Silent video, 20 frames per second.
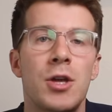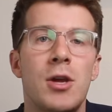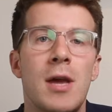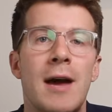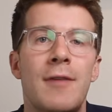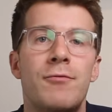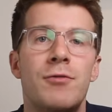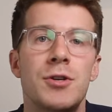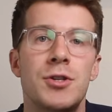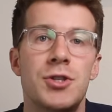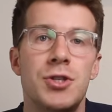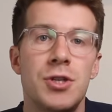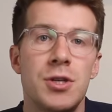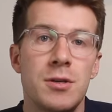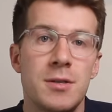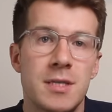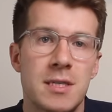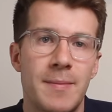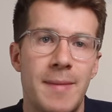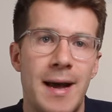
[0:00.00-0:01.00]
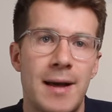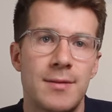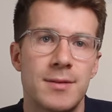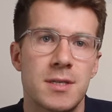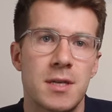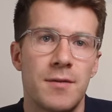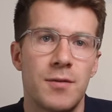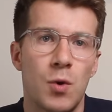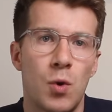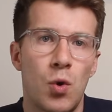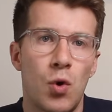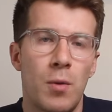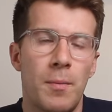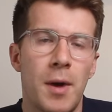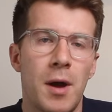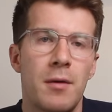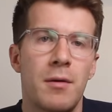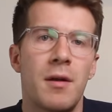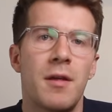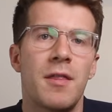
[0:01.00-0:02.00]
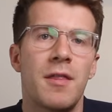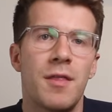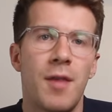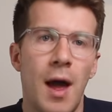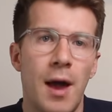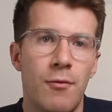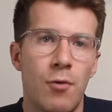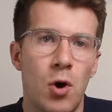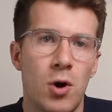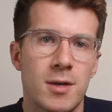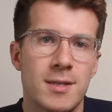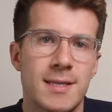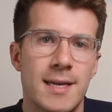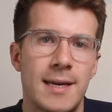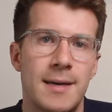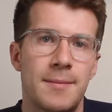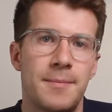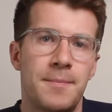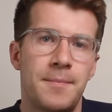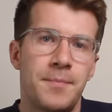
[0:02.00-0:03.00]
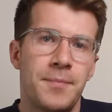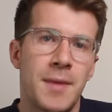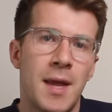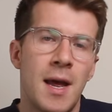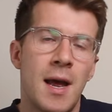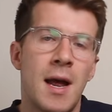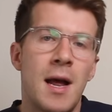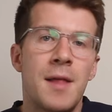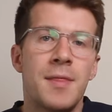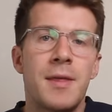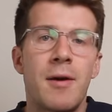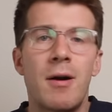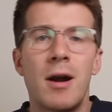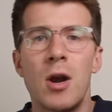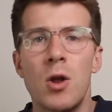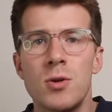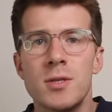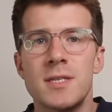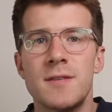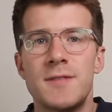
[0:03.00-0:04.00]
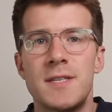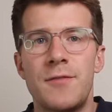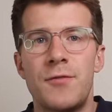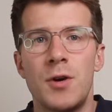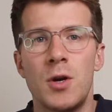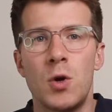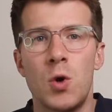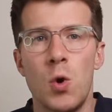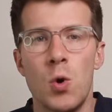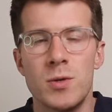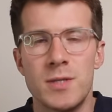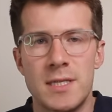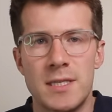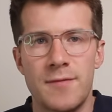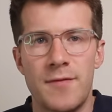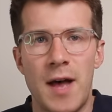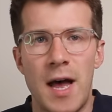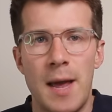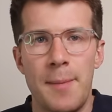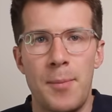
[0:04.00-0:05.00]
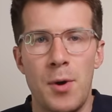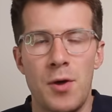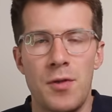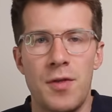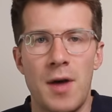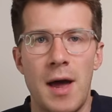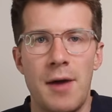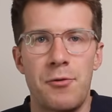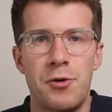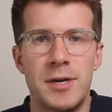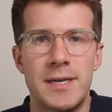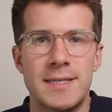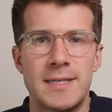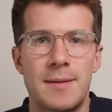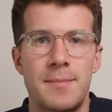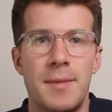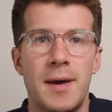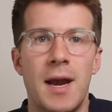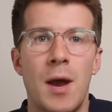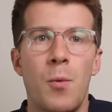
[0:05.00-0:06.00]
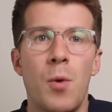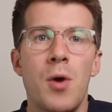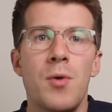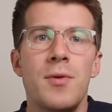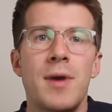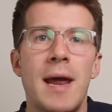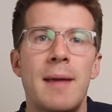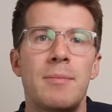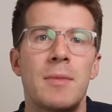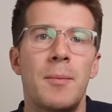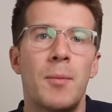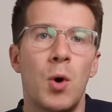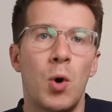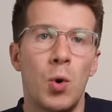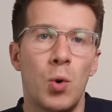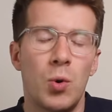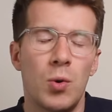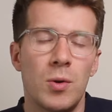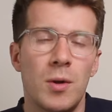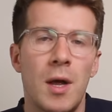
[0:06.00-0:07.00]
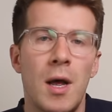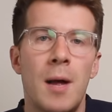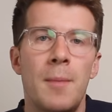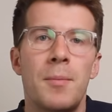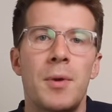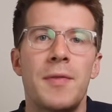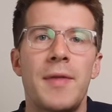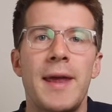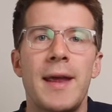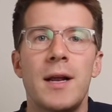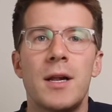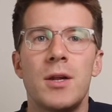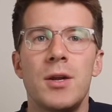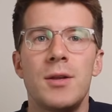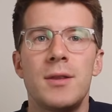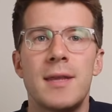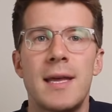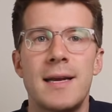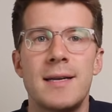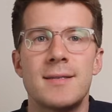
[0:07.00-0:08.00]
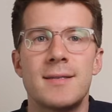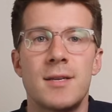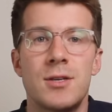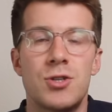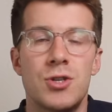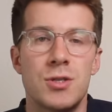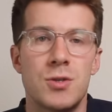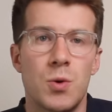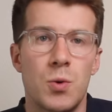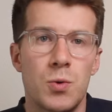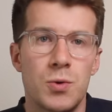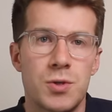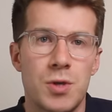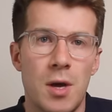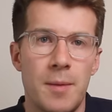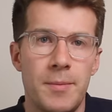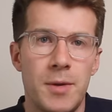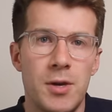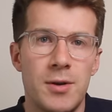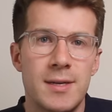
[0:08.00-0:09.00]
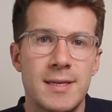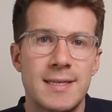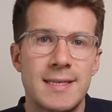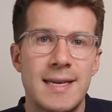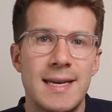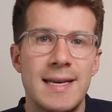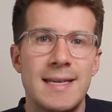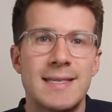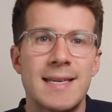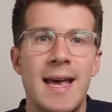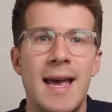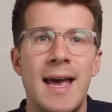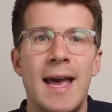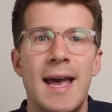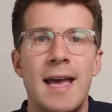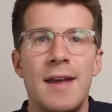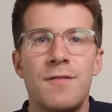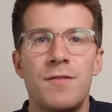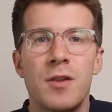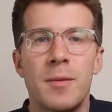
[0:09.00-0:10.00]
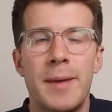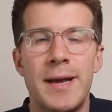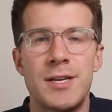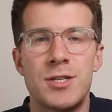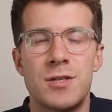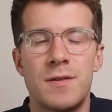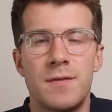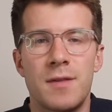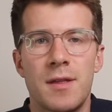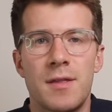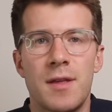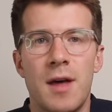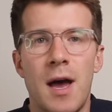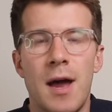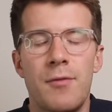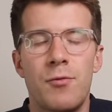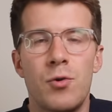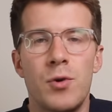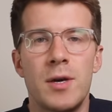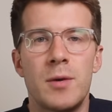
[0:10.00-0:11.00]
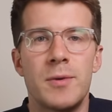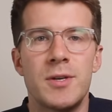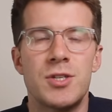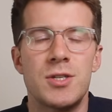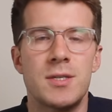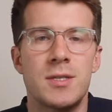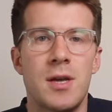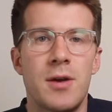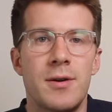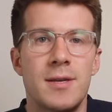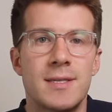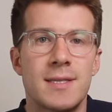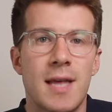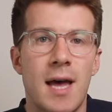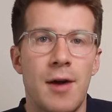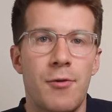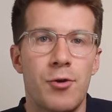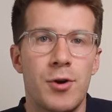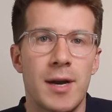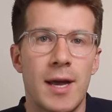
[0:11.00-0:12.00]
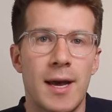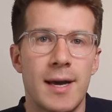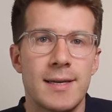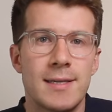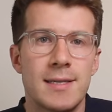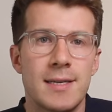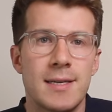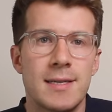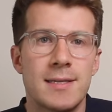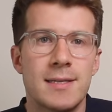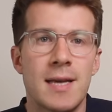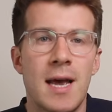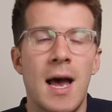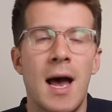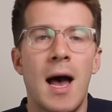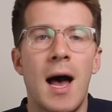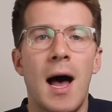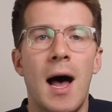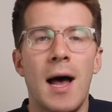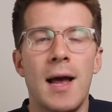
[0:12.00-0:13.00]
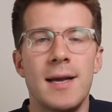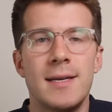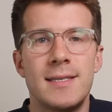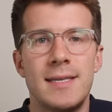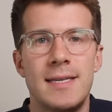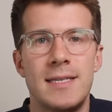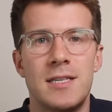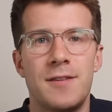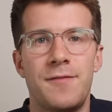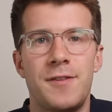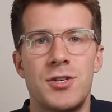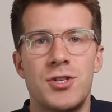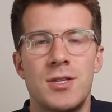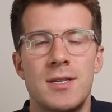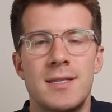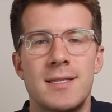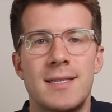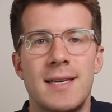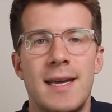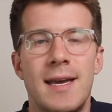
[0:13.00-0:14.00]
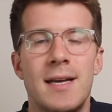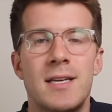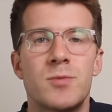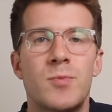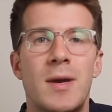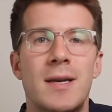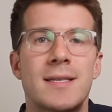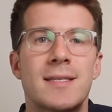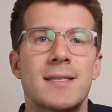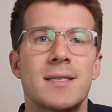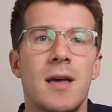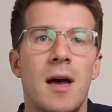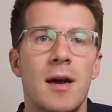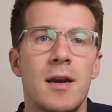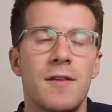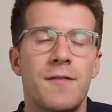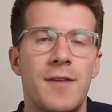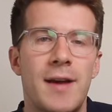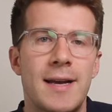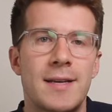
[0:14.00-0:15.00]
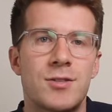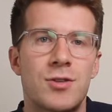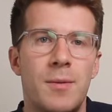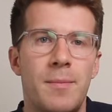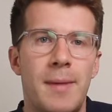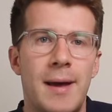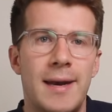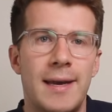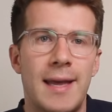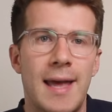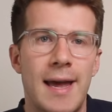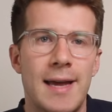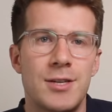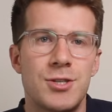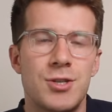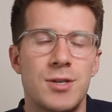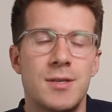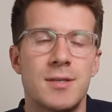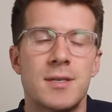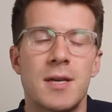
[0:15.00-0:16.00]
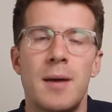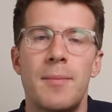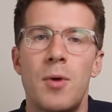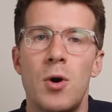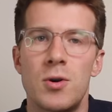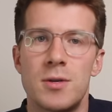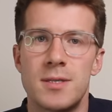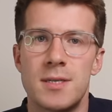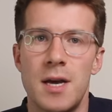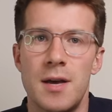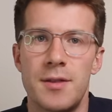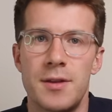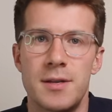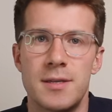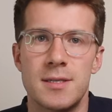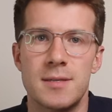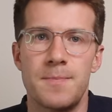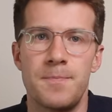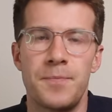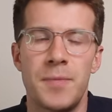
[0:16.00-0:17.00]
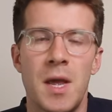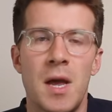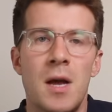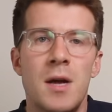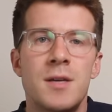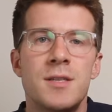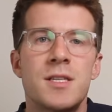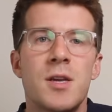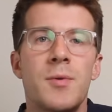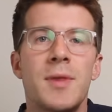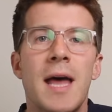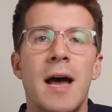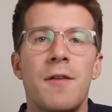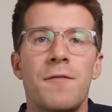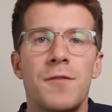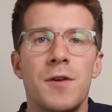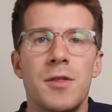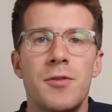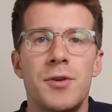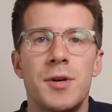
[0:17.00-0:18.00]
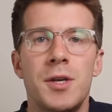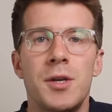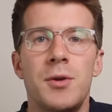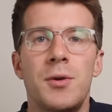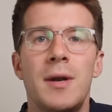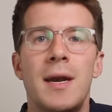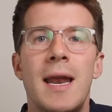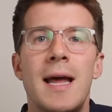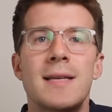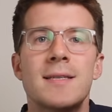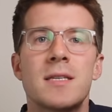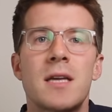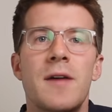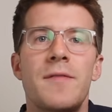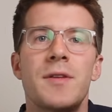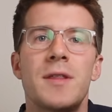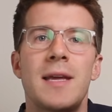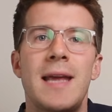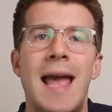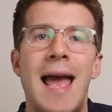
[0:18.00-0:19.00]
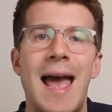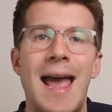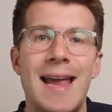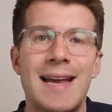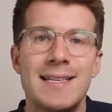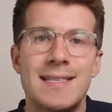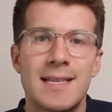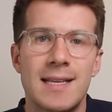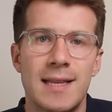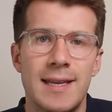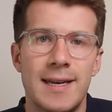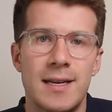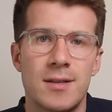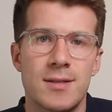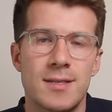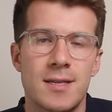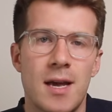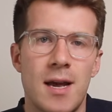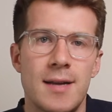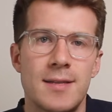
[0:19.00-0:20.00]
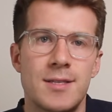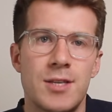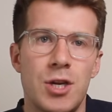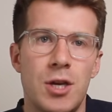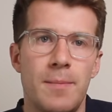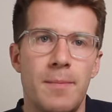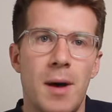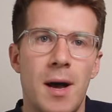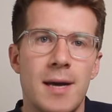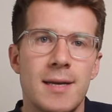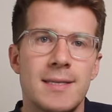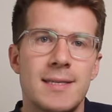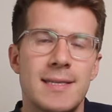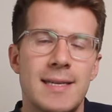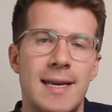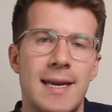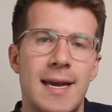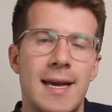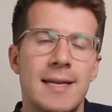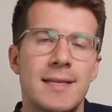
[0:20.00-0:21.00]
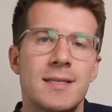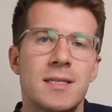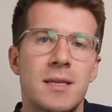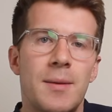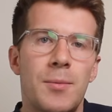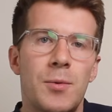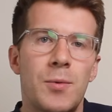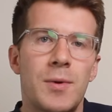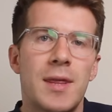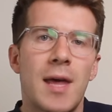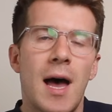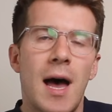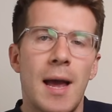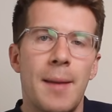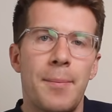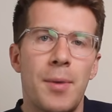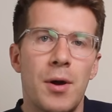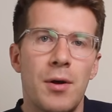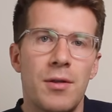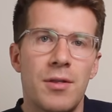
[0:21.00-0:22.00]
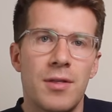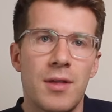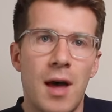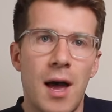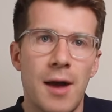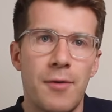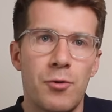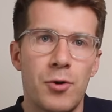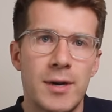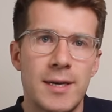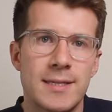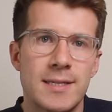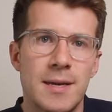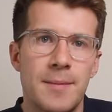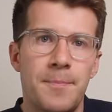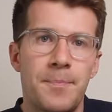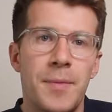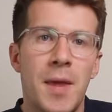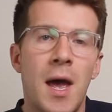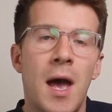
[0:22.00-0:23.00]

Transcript: you have reduced amounts of the hormone thyroxine. There are lots of different causes of hypothyroidism, and I won't name them all, but they include things such as autoimmune disease, inflammation of the thyroid, which is known as thyroiditis, iodine deficiency, as well as side effects from medications, amongst others. So, without further ado, let's cover the eight clinical signs that you might see in someone with hypothyroidism.